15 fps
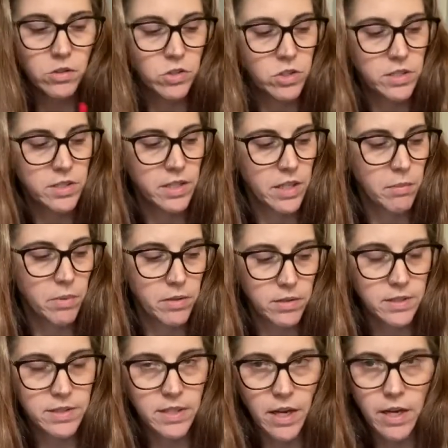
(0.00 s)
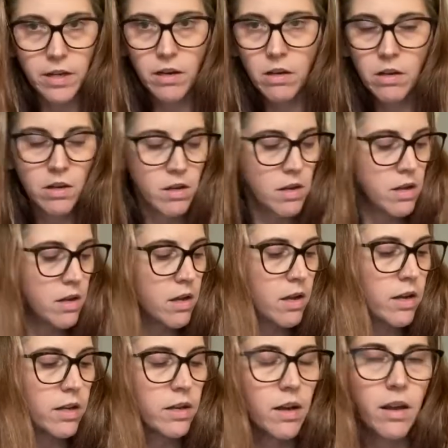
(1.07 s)
just to keep at the side.
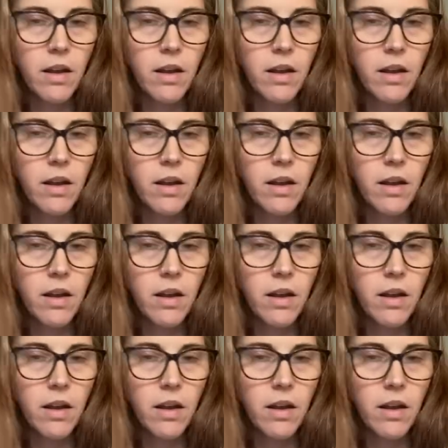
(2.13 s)
And